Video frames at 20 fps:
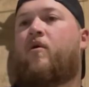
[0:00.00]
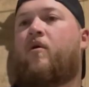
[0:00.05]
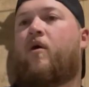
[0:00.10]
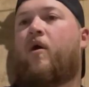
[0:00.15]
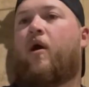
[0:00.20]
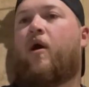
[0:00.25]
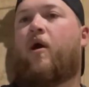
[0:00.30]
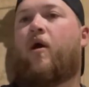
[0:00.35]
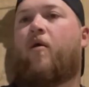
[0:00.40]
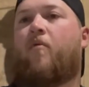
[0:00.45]

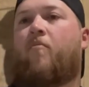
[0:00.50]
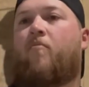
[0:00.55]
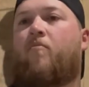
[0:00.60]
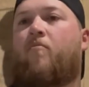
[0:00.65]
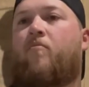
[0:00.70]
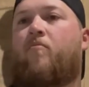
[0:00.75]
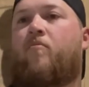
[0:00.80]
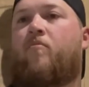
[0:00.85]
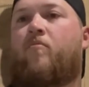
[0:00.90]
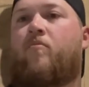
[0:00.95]
Um,
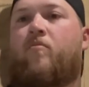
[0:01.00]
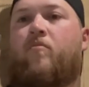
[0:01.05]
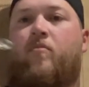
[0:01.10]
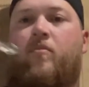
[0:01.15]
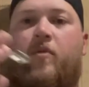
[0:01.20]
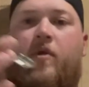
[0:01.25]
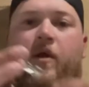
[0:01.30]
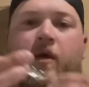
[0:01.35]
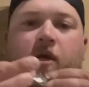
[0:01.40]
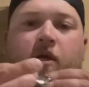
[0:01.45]

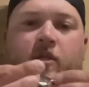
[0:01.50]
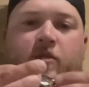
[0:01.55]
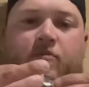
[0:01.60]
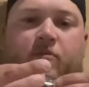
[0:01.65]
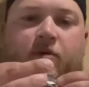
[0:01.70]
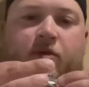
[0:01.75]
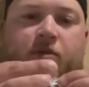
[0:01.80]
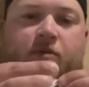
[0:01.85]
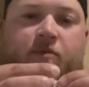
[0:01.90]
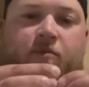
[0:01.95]
yeah, that's
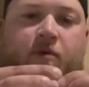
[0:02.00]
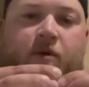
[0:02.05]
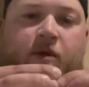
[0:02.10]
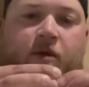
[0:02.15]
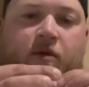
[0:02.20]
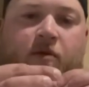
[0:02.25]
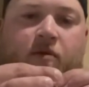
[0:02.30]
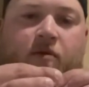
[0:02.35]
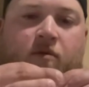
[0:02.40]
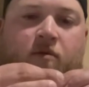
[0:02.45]
pretty sweet.
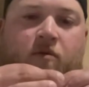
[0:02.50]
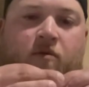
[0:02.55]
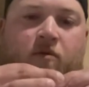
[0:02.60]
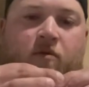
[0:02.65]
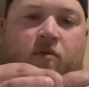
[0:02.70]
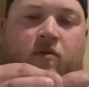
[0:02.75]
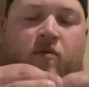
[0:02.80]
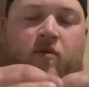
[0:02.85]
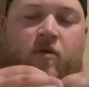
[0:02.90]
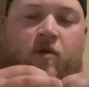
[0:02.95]

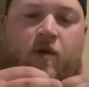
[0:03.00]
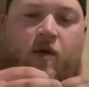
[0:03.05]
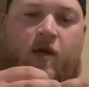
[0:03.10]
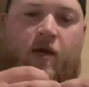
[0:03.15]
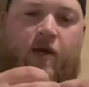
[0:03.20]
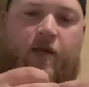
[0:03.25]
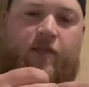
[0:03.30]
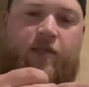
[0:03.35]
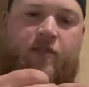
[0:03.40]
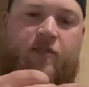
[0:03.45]
I
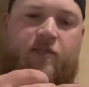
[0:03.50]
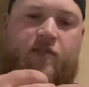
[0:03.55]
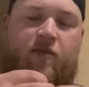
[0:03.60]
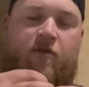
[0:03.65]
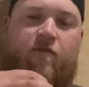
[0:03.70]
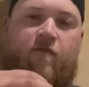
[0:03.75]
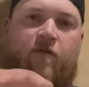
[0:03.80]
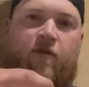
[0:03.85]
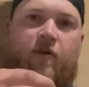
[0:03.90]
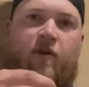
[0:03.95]
like the
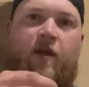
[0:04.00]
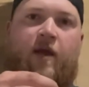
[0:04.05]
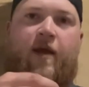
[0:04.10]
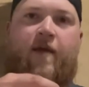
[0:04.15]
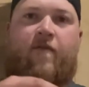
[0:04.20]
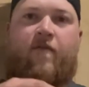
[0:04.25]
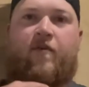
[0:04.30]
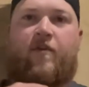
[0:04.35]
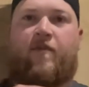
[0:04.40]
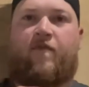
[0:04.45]
silver. I
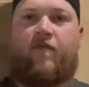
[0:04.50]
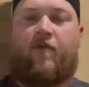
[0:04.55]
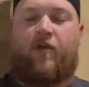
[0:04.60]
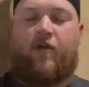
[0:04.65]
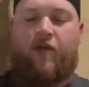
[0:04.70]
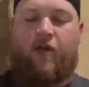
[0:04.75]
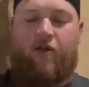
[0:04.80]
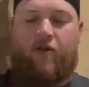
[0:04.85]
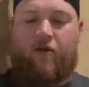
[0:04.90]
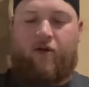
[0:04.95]
have a different
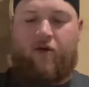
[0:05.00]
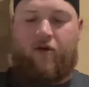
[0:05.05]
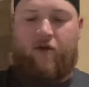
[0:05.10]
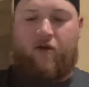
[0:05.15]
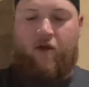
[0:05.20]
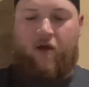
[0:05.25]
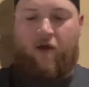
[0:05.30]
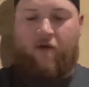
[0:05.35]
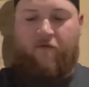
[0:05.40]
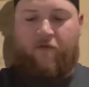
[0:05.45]
color
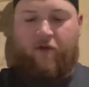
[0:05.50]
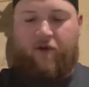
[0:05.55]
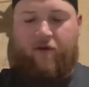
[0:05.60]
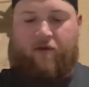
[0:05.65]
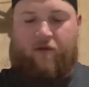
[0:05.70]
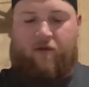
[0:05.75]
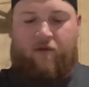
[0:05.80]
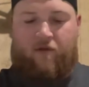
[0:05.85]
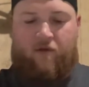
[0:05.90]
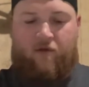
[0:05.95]
of it.
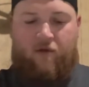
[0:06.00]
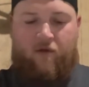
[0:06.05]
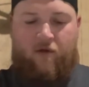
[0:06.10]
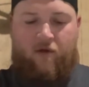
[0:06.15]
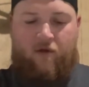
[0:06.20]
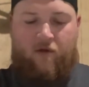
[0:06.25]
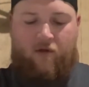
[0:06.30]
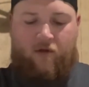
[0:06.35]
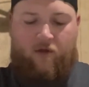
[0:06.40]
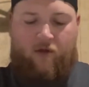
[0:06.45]

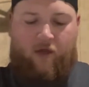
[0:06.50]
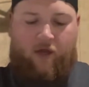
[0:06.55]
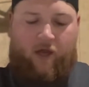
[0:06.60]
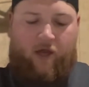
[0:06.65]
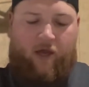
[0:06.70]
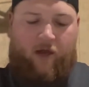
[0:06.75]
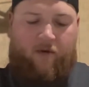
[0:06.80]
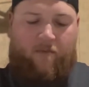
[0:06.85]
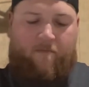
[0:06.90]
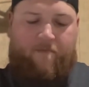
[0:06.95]

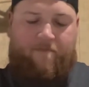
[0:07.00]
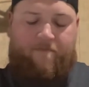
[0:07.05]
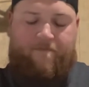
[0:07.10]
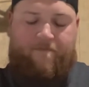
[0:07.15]
Um,